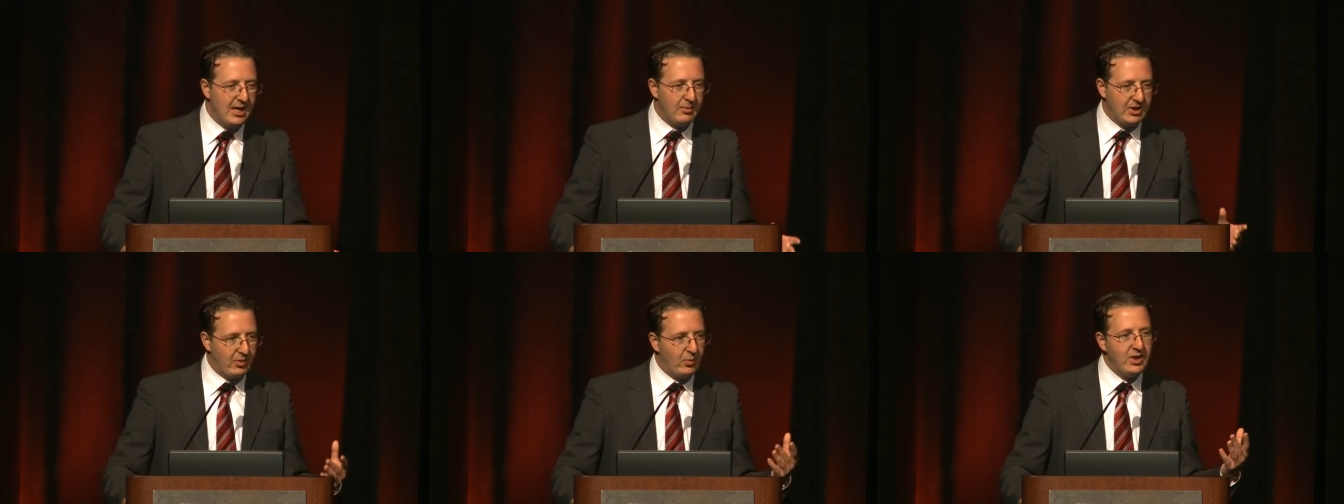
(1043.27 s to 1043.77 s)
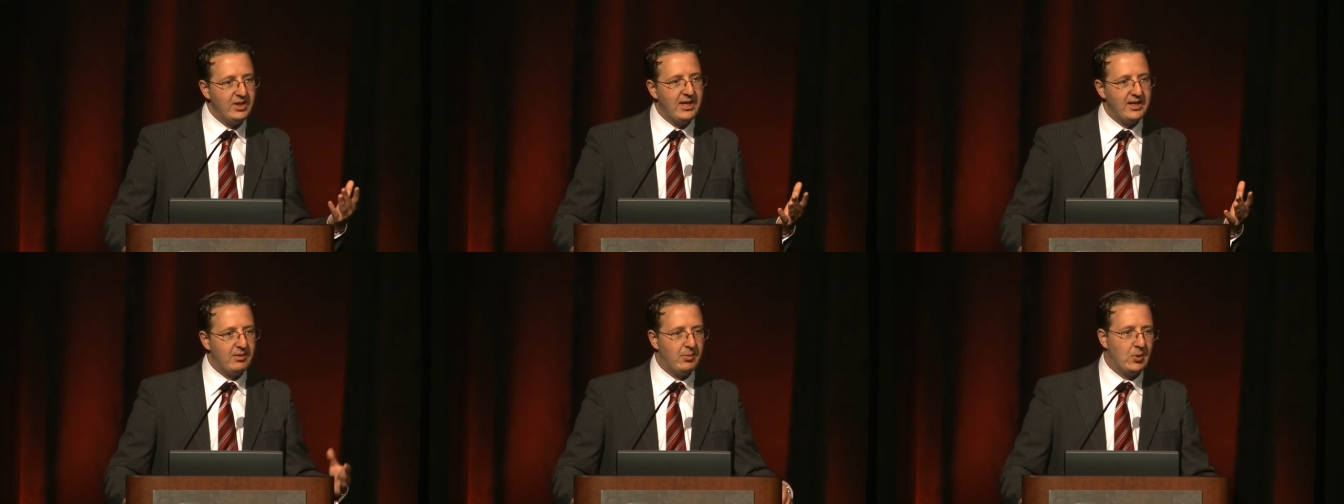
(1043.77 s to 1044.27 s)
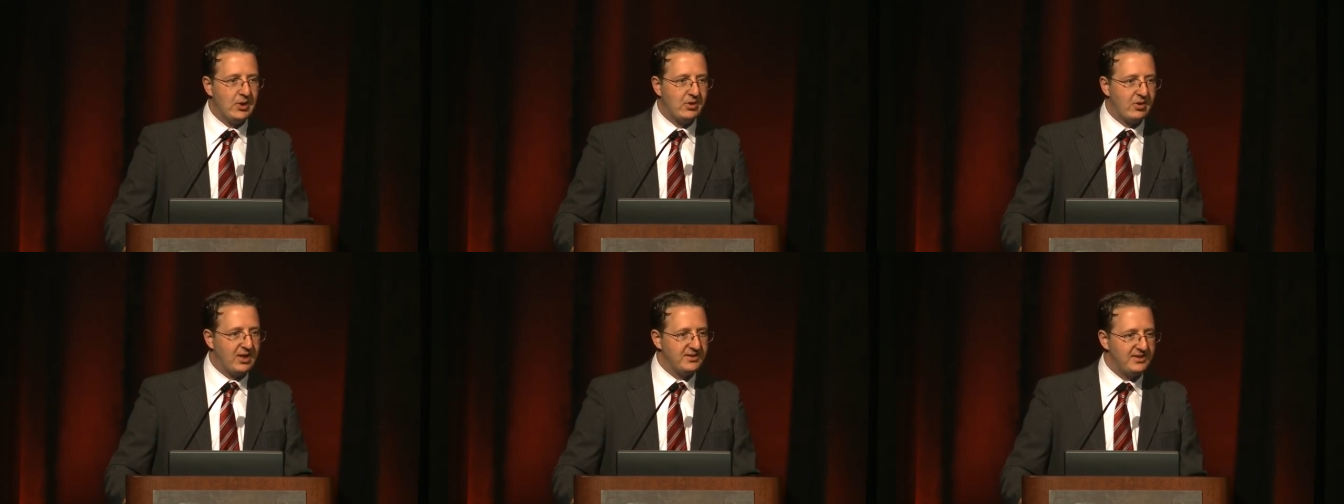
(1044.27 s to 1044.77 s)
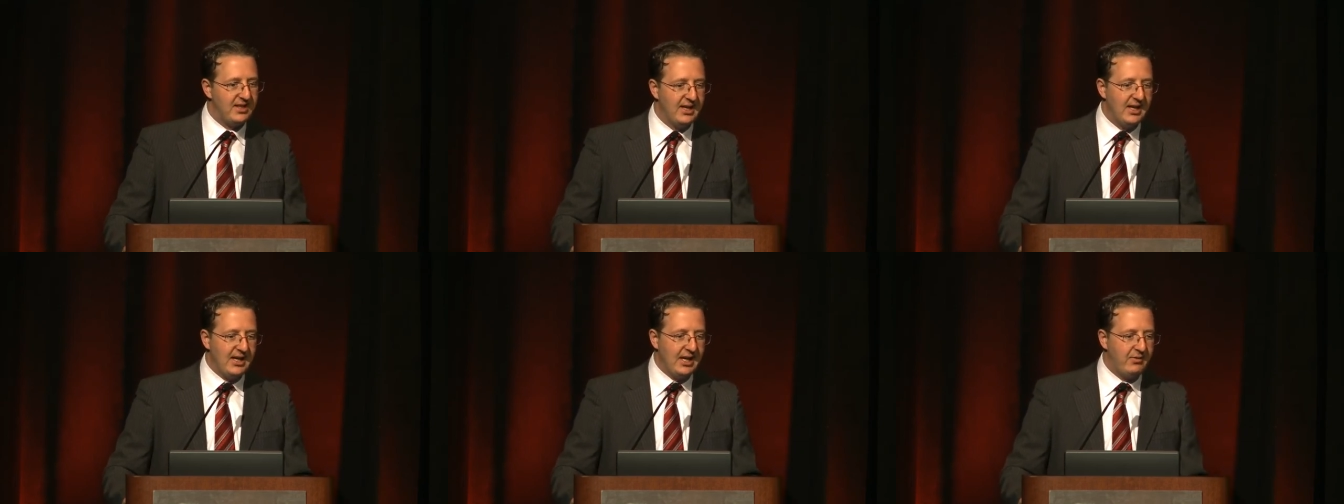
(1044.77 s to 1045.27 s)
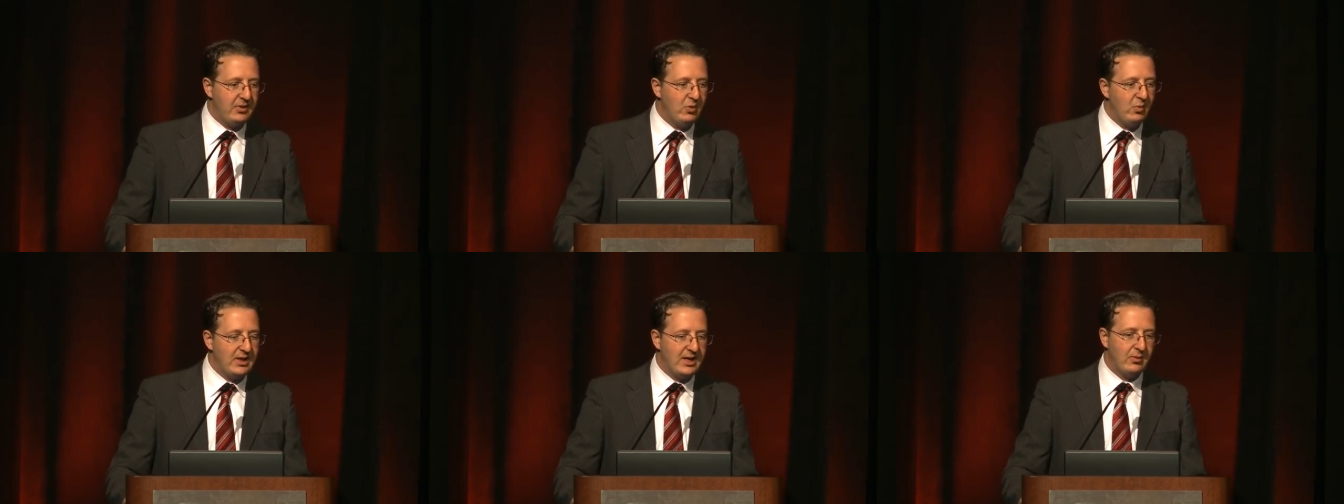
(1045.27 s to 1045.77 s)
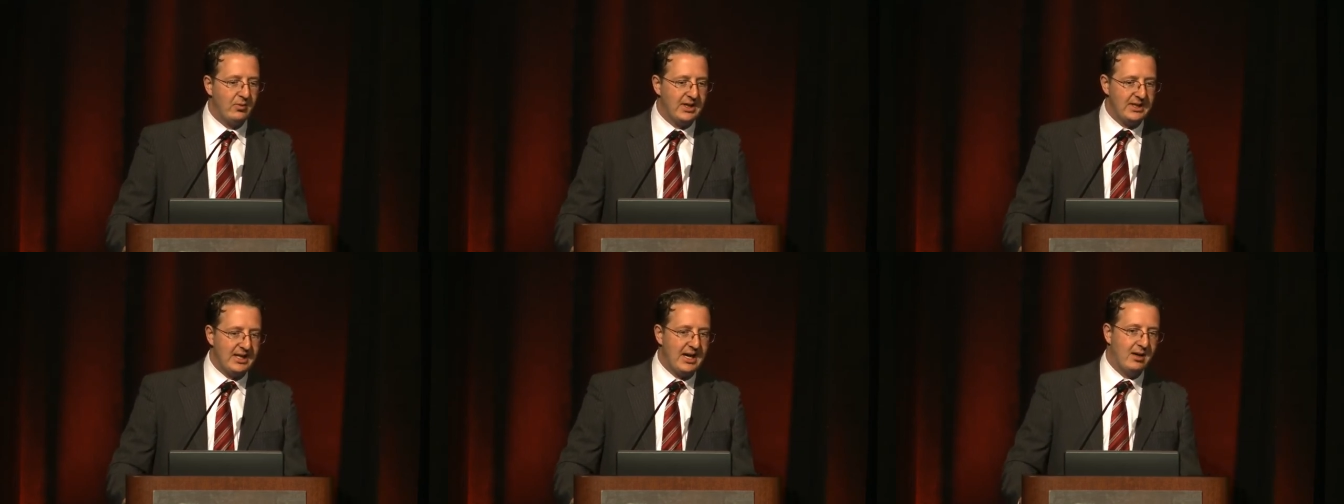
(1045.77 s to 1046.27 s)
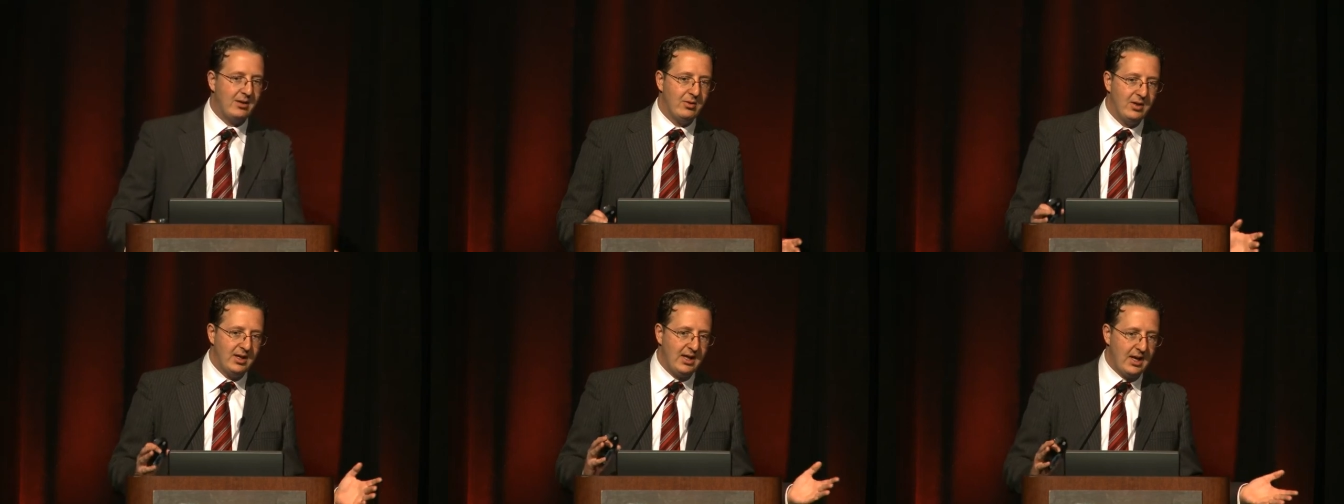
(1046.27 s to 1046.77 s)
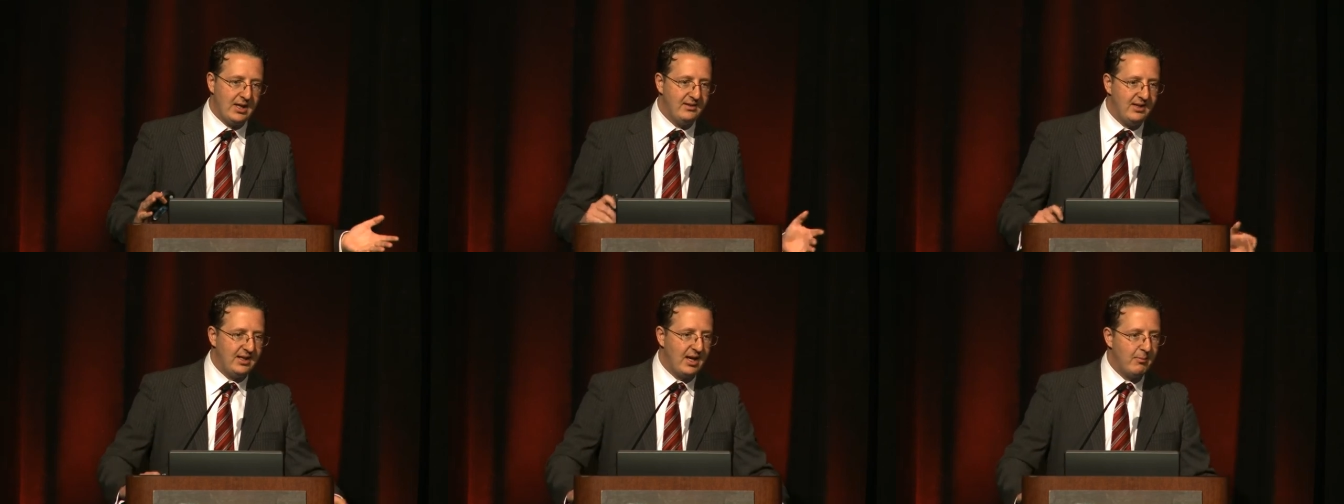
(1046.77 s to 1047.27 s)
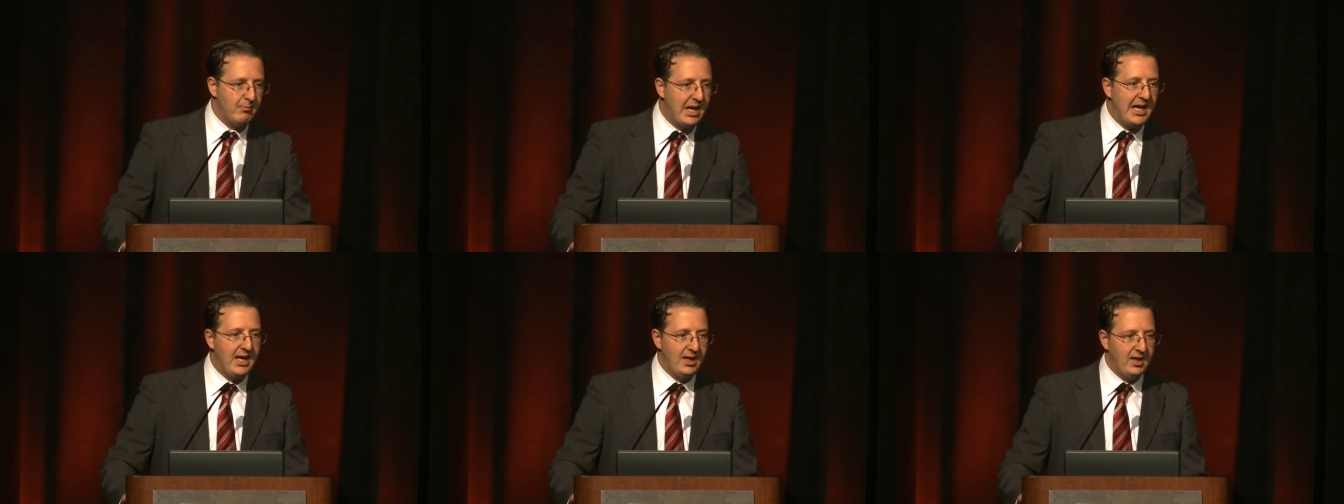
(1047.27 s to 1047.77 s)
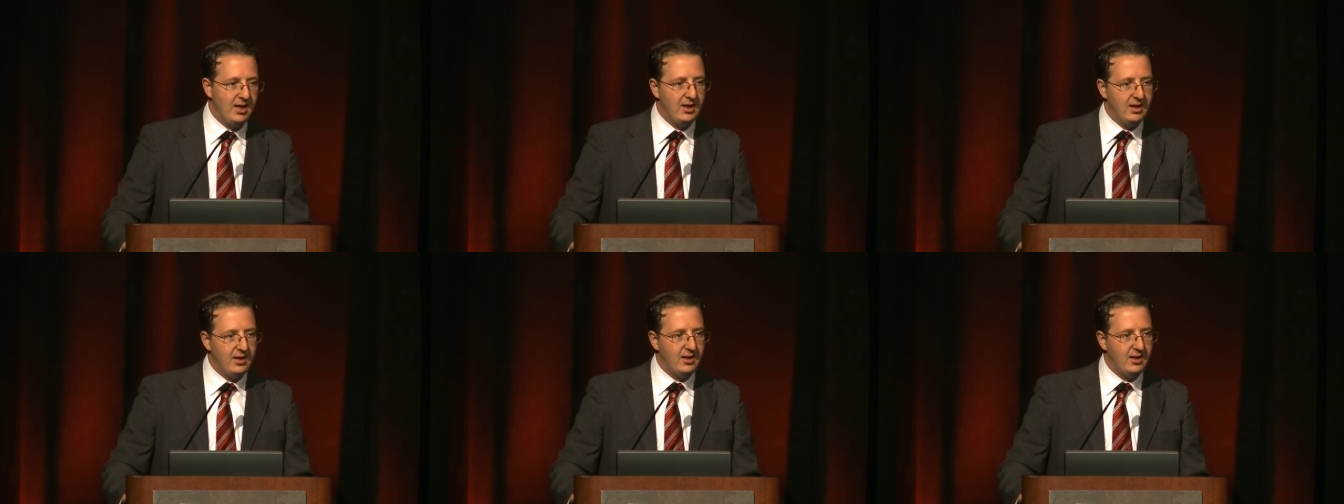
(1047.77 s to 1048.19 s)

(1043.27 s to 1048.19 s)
But I want to get the point across that if you went out right now and did a May